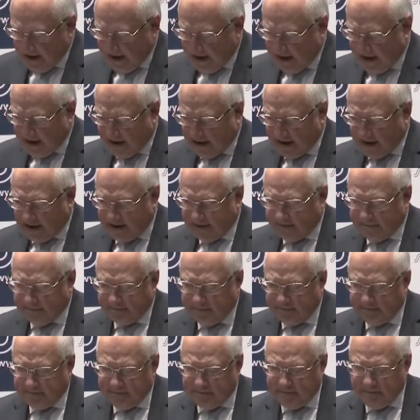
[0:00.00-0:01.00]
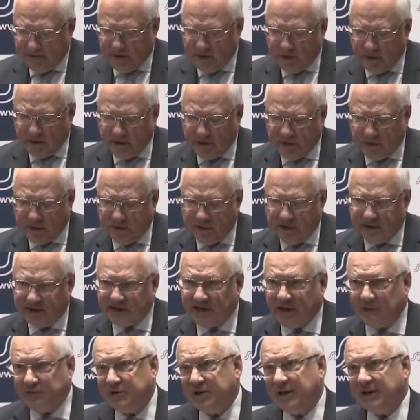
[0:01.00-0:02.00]
The
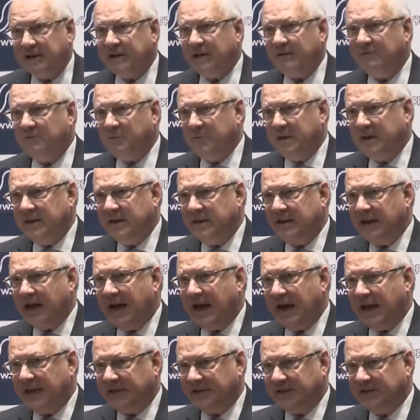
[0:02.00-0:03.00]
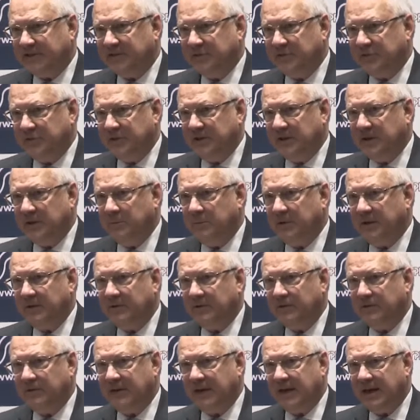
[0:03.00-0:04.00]
subject I've been asked to deal
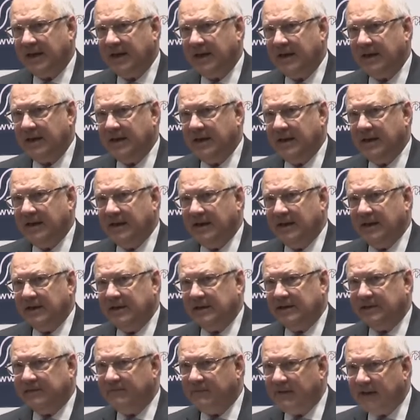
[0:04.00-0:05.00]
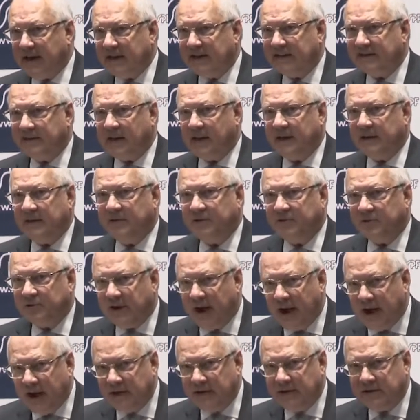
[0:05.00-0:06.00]
with today is vast. I'll
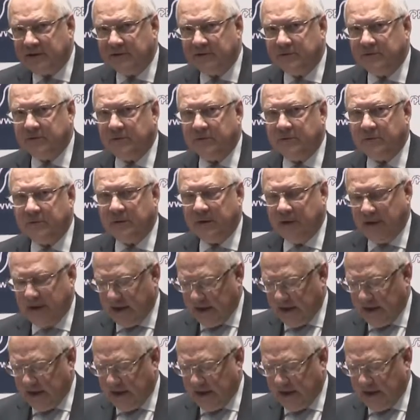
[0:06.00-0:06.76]
try to